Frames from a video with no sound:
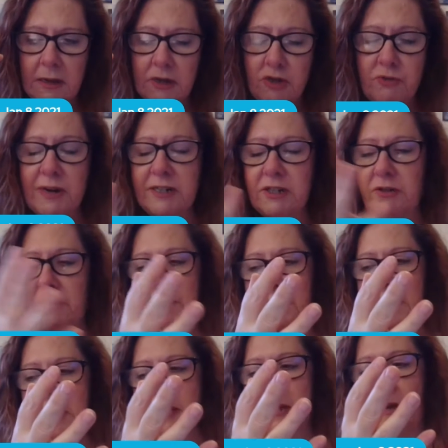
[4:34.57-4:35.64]
director of
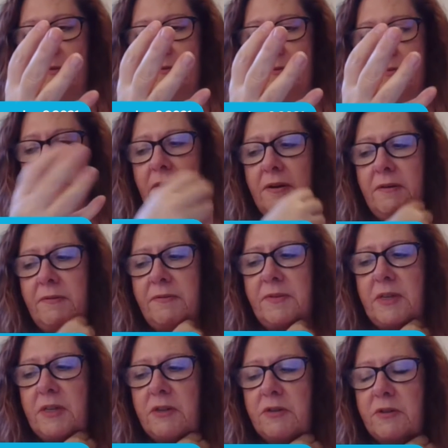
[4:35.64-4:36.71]

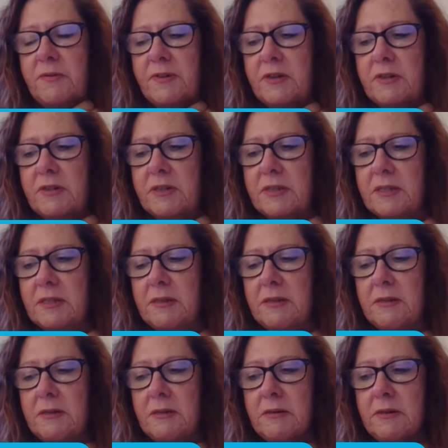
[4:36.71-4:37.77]
the universe.
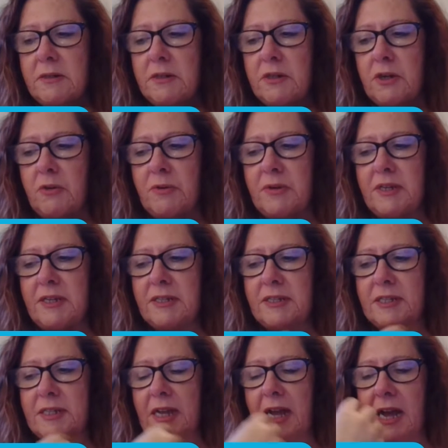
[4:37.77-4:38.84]
You know, he
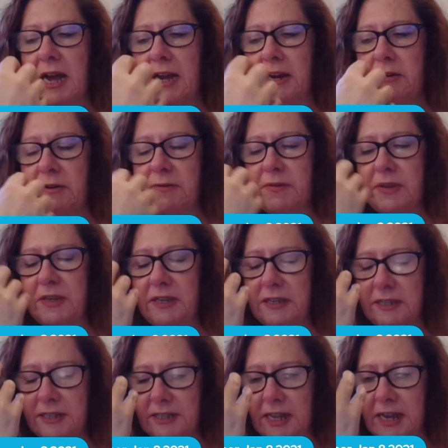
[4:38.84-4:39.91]
is
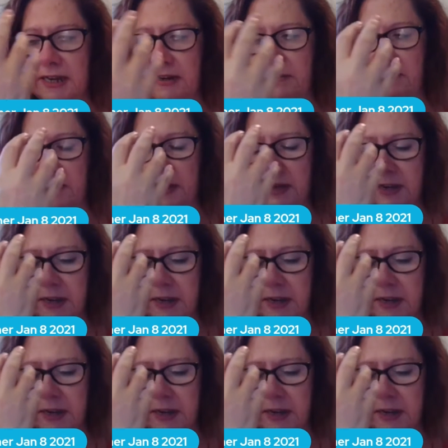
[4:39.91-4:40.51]
that of